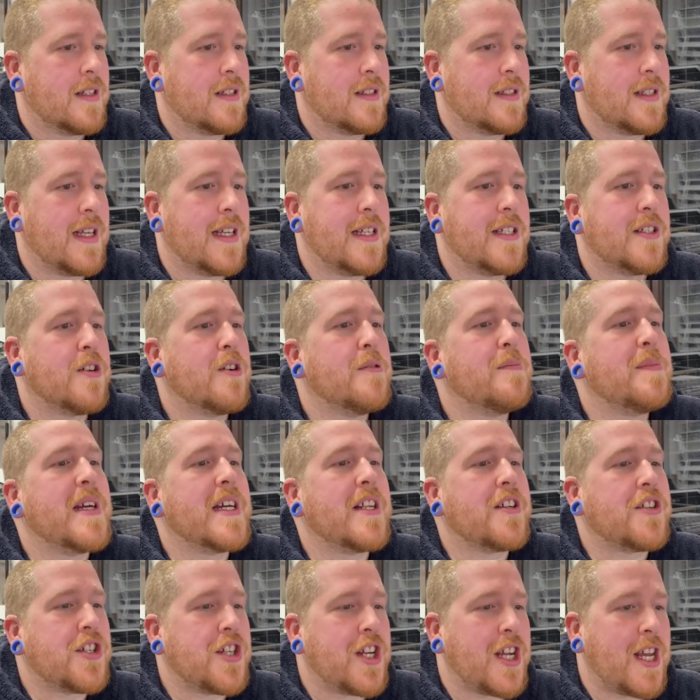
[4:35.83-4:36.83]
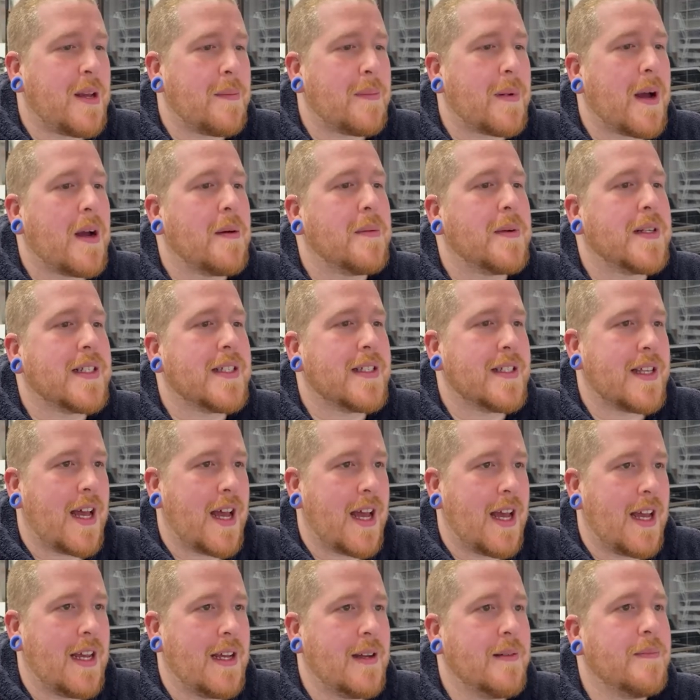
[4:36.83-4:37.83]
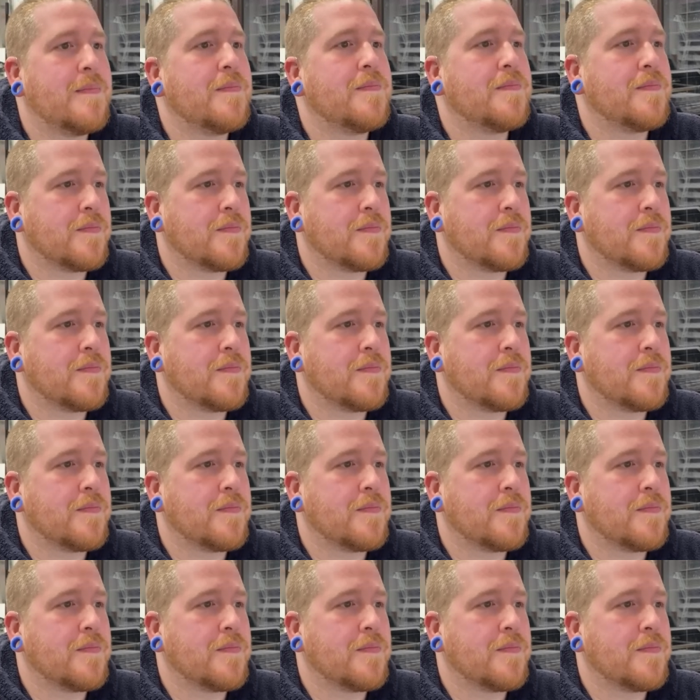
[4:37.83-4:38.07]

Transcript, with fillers: These are a bit cheap, I would say.